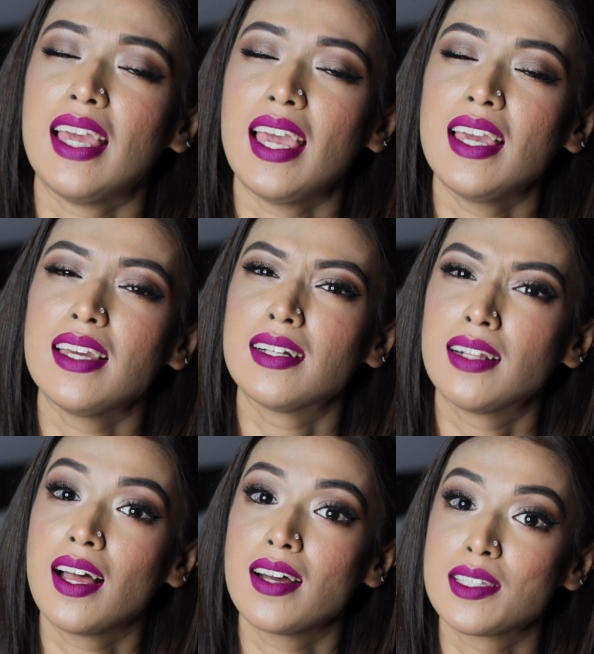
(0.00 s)

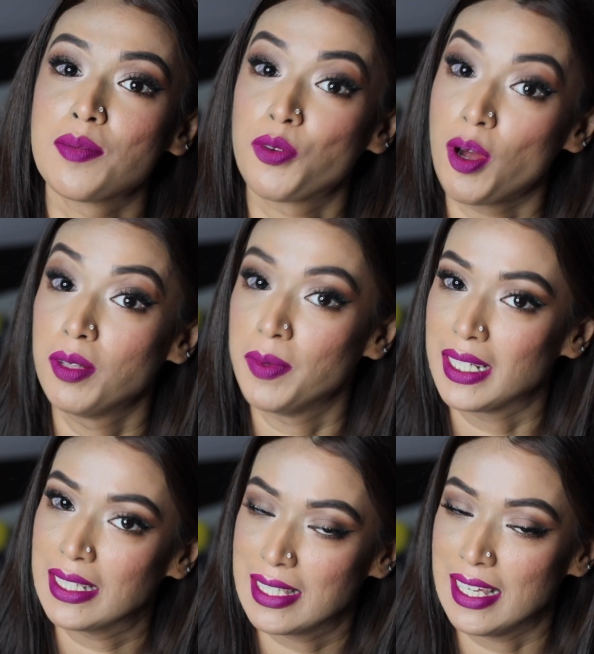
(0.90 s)
A-class
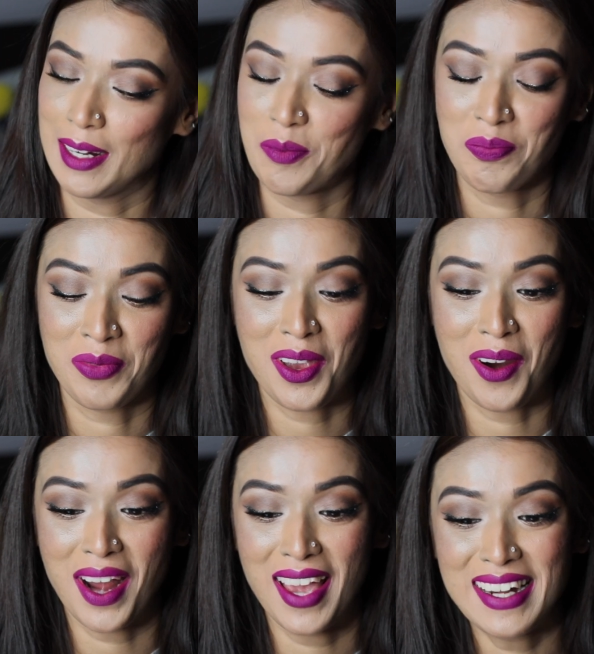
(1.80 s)
problematic skin.
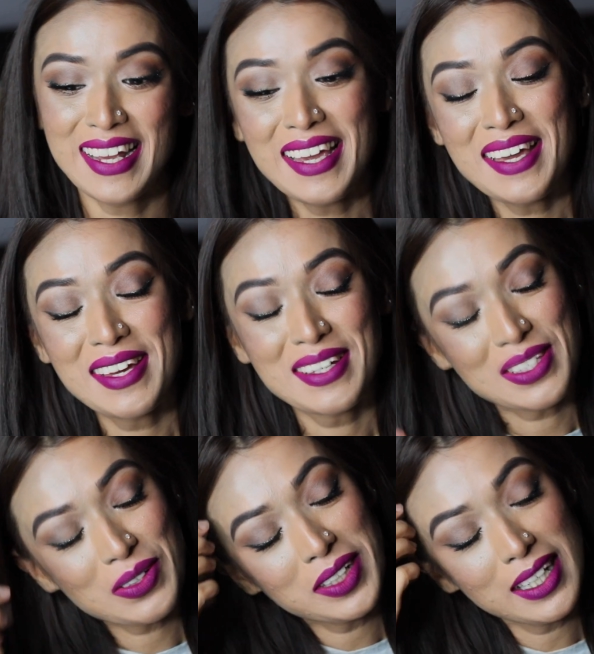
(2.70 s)
Alright,
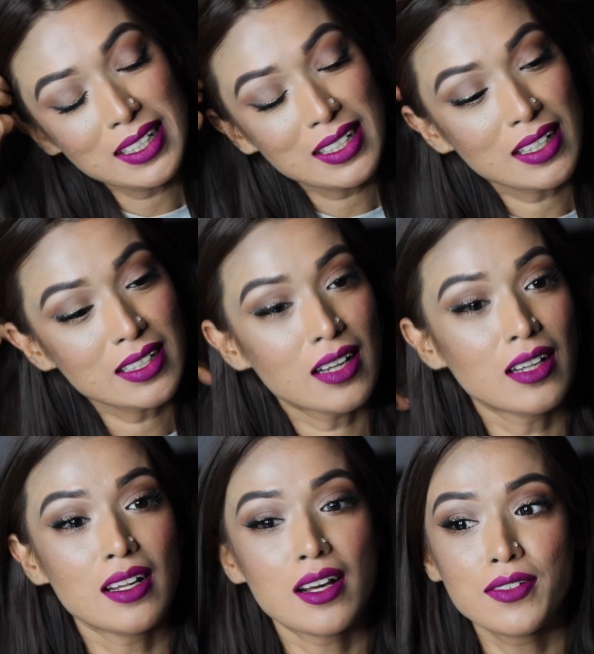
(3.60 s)
so it
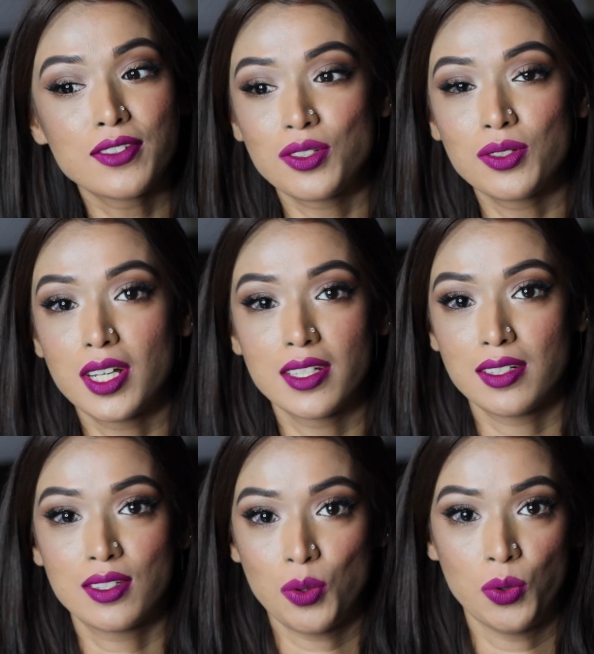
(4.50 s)
loves to does
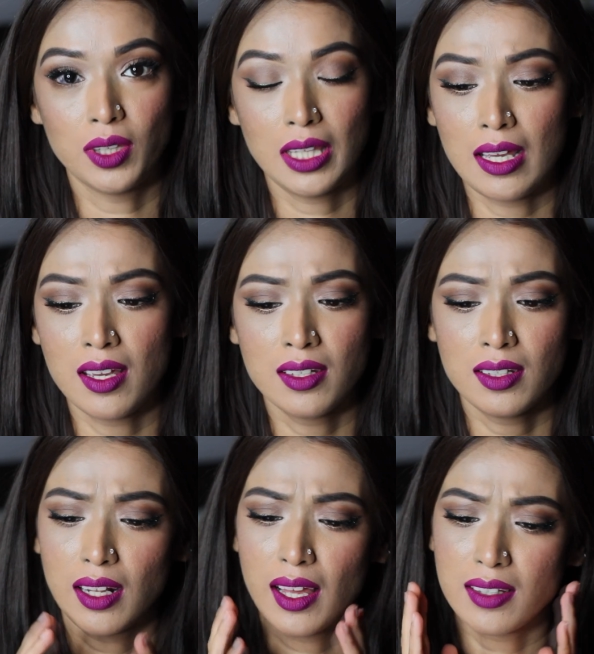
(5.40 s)
its own
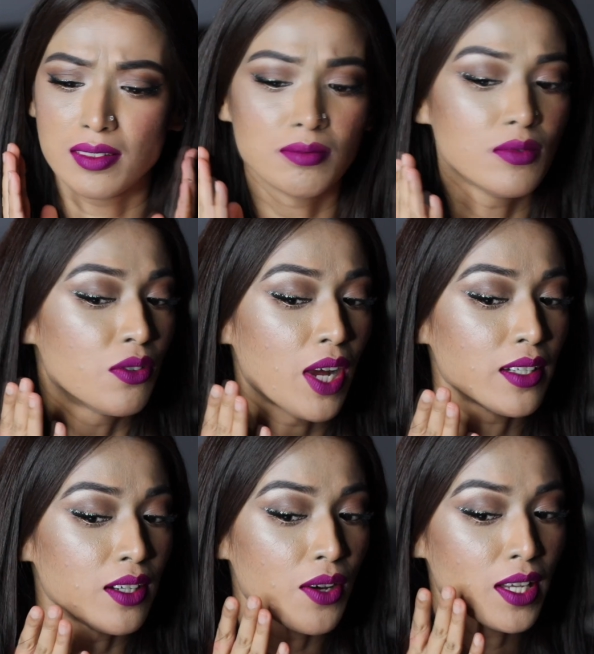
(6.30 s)
thing. Like right now,